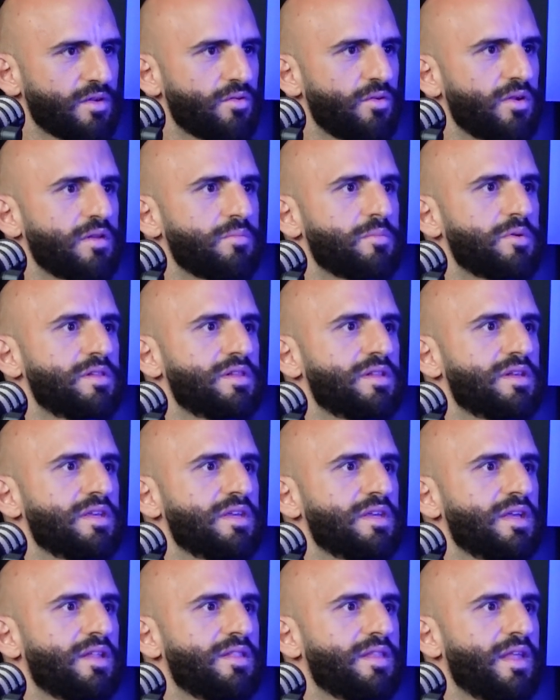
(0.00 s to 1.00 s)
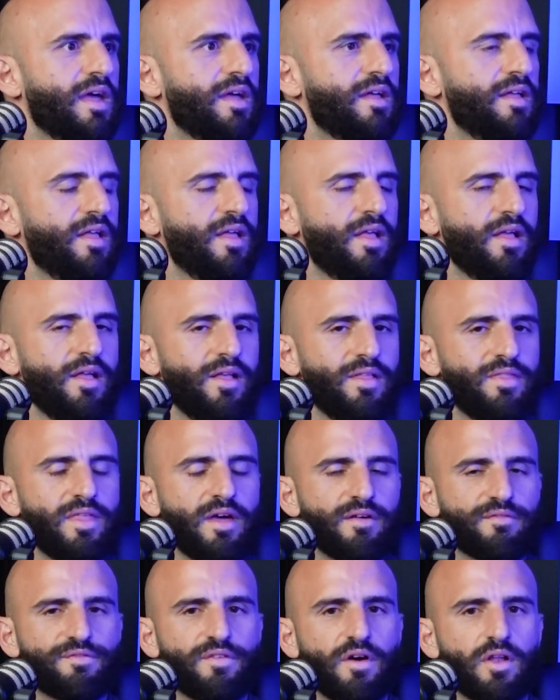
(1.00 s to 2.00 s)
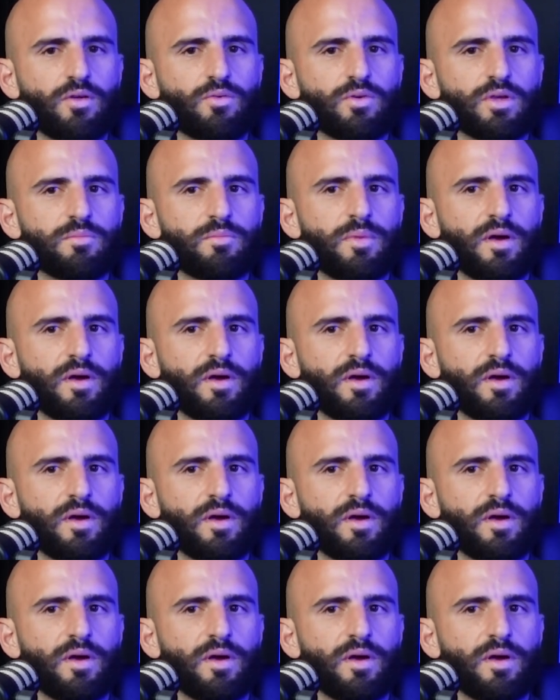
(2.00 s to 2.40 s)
credibility and that following.